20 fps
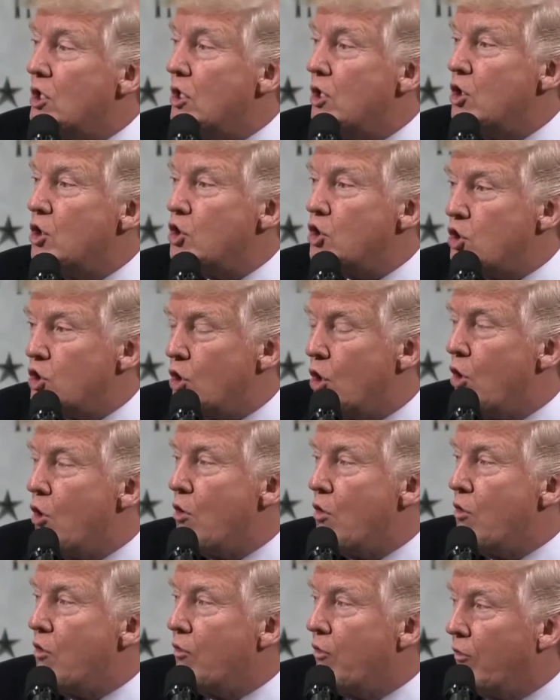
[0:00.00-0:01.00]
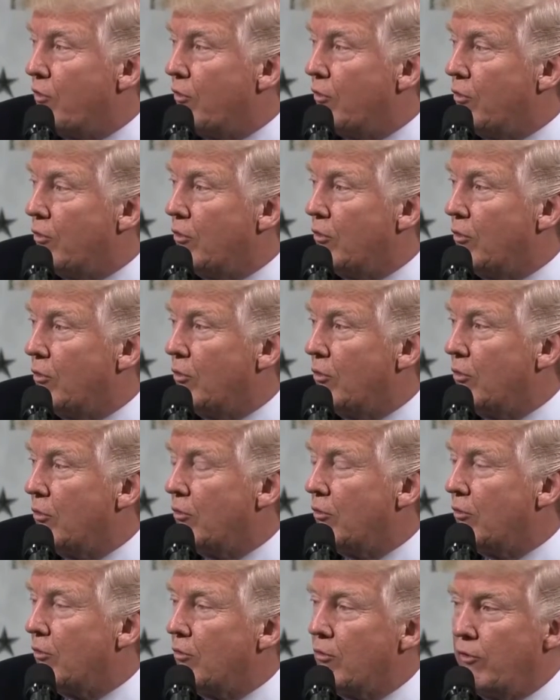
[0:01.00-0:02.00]
so
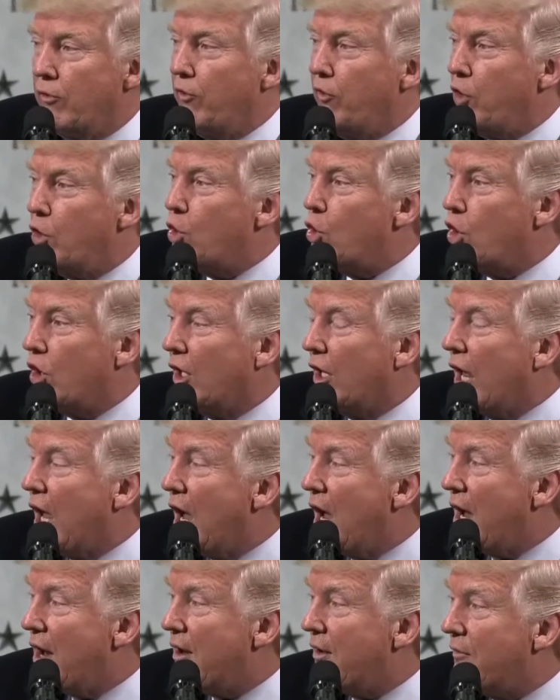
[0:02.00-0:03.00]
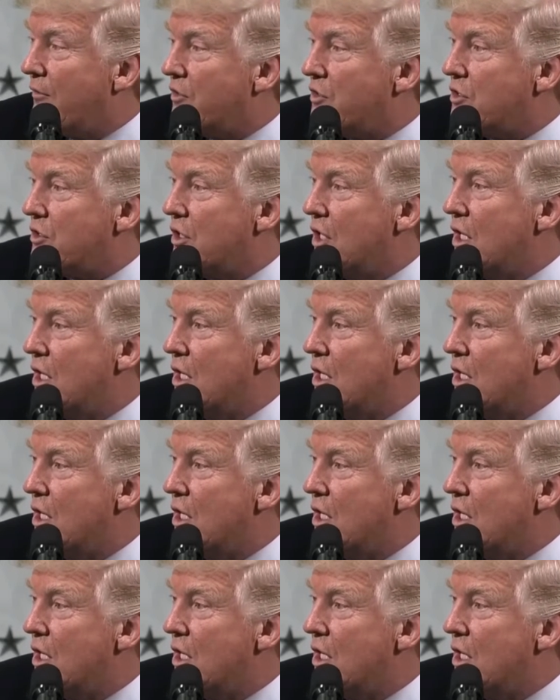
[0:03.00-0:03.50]
fewer lives